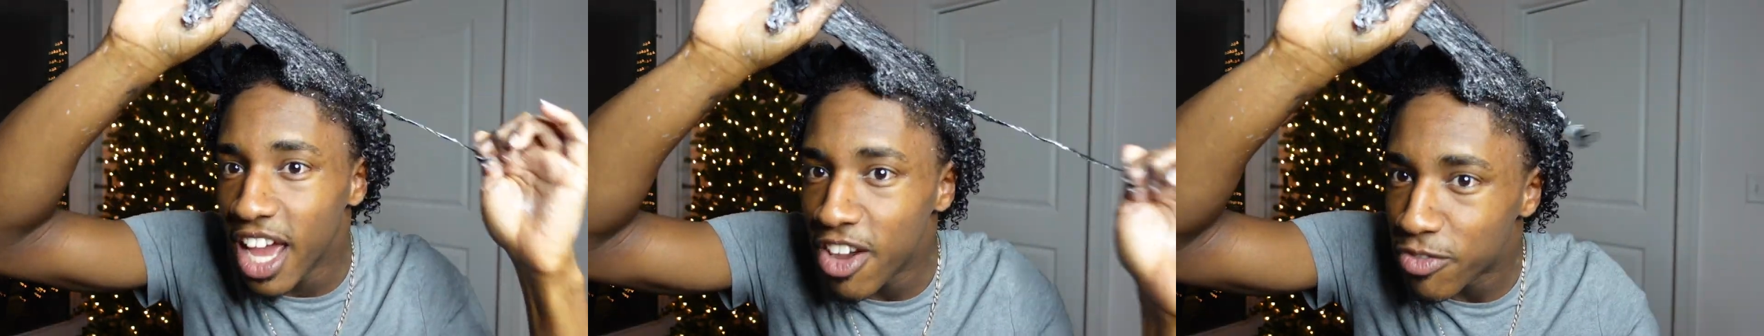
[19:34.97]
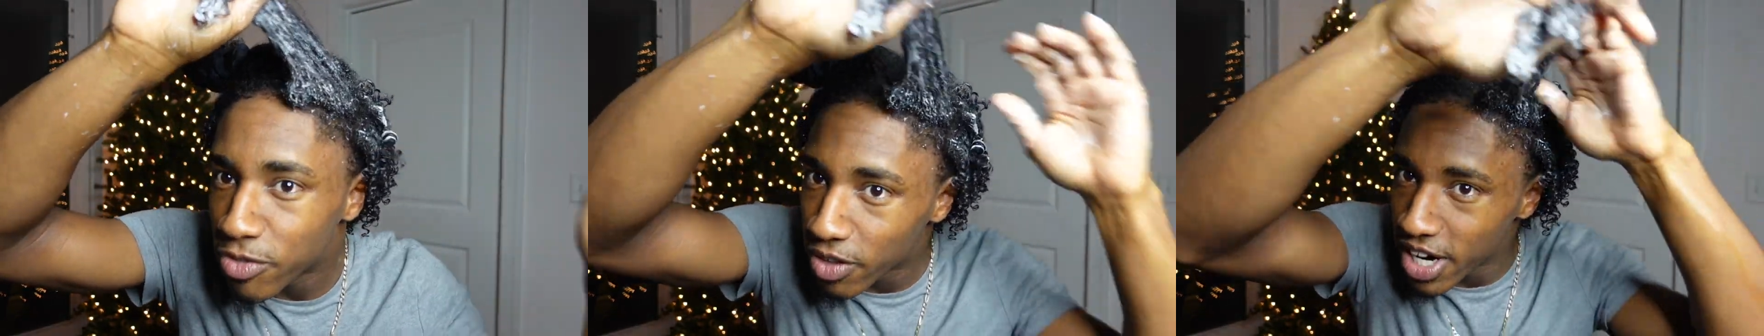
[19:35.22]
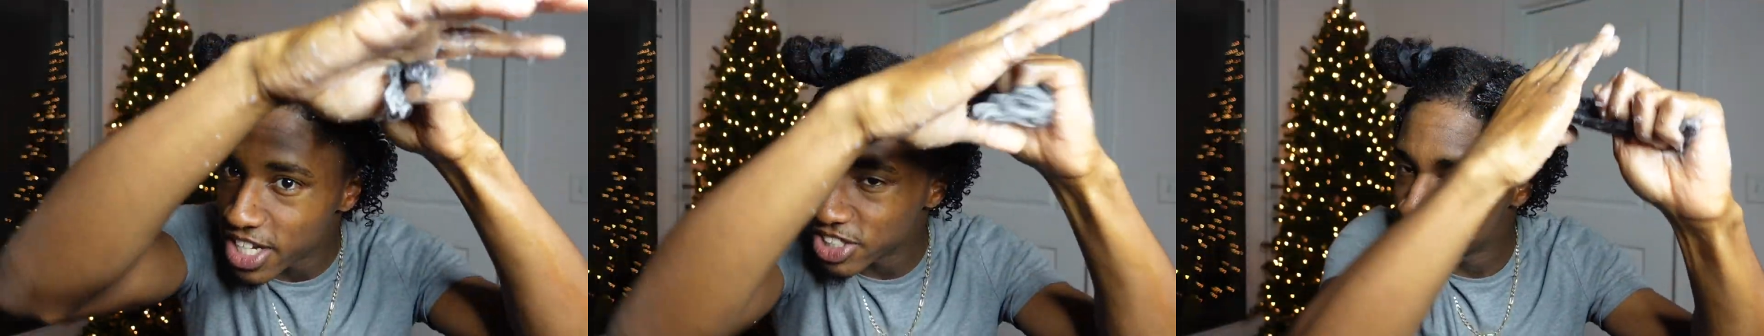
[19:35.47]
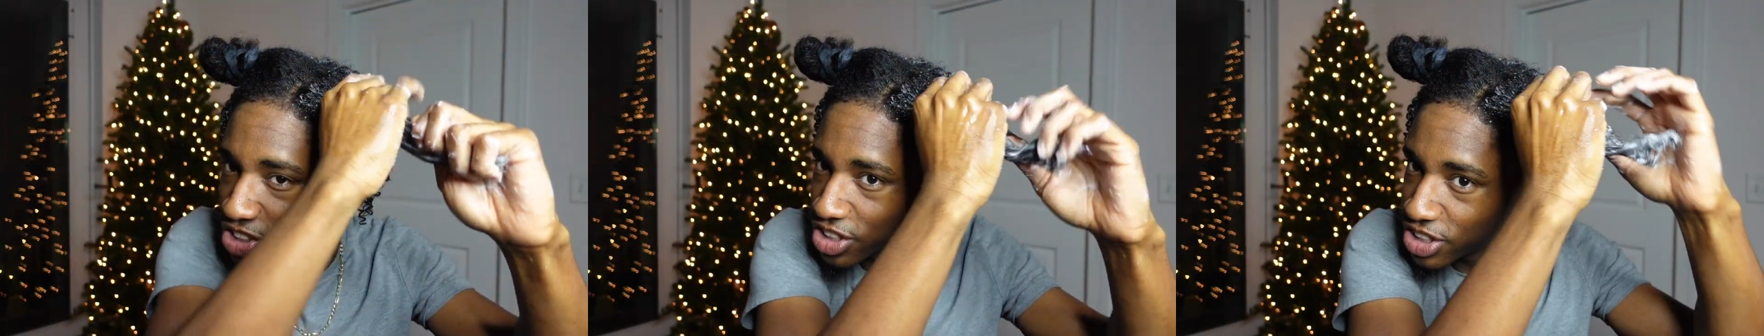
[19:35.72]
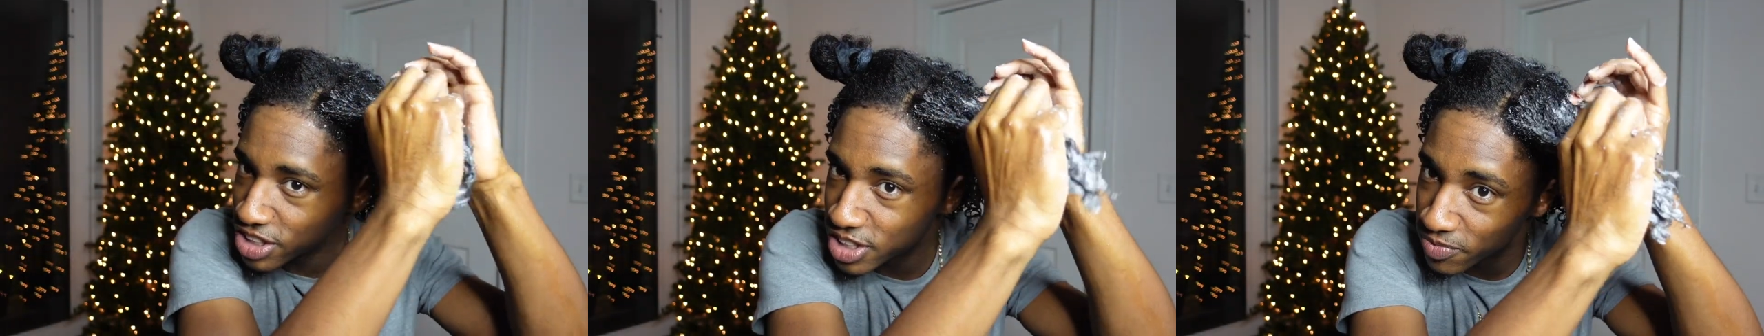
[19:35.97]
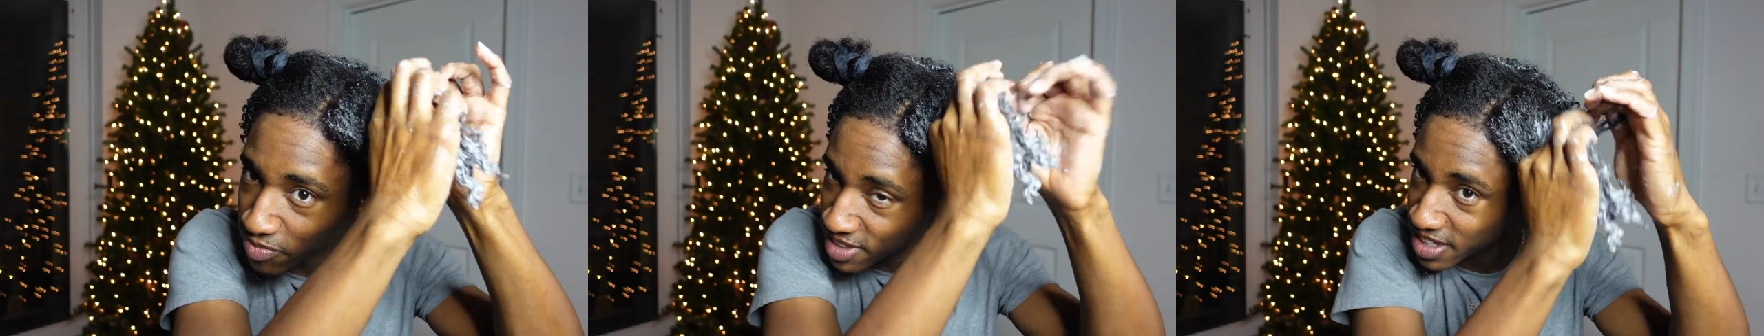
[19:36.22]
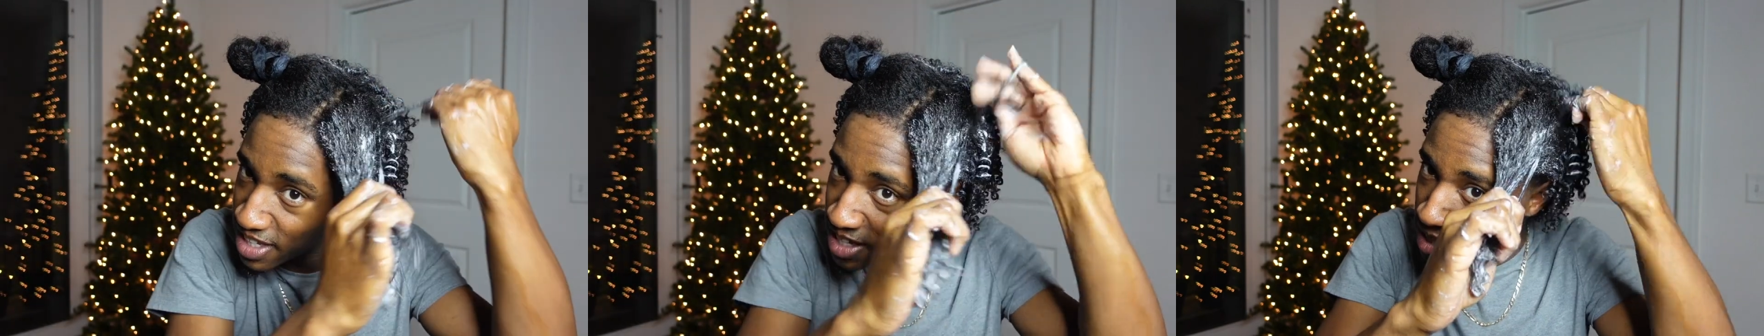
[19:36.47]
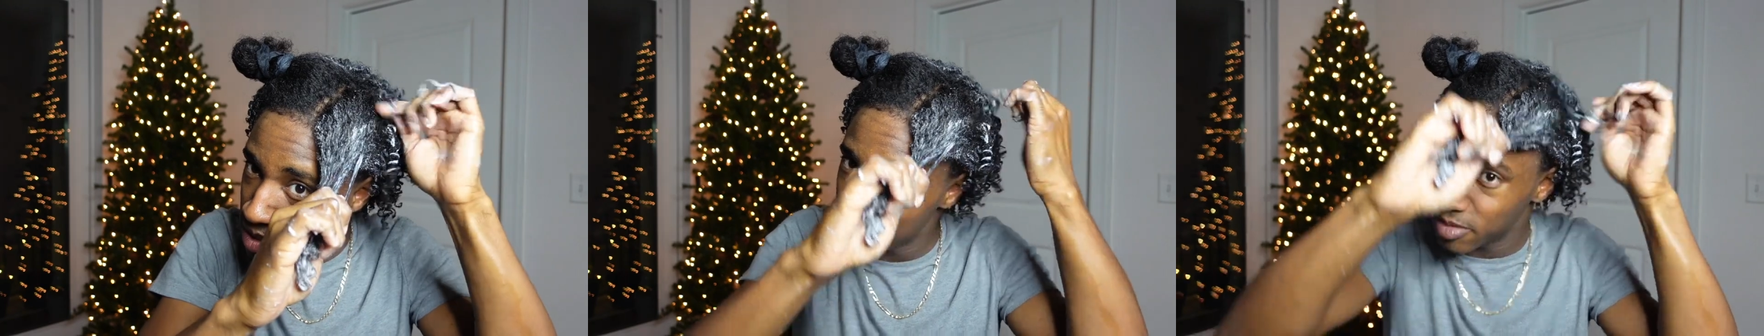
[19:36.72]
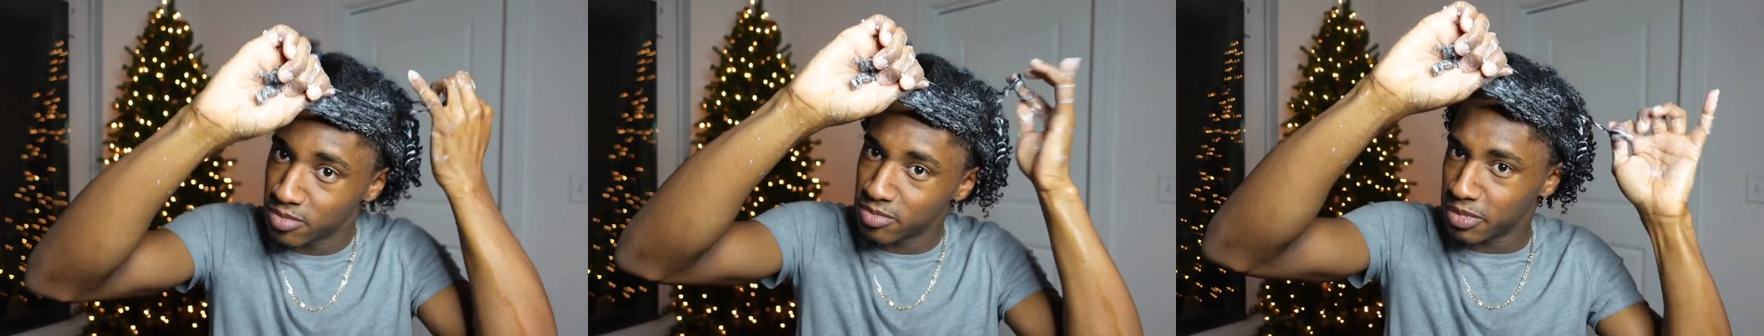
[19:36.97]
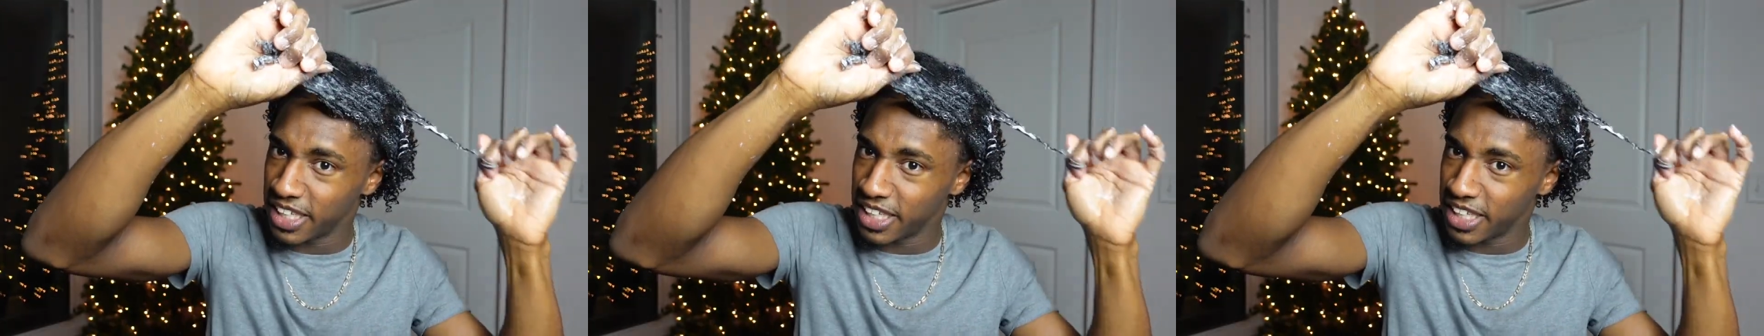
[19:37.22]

and fresh. Also, I went to a Friendsgiving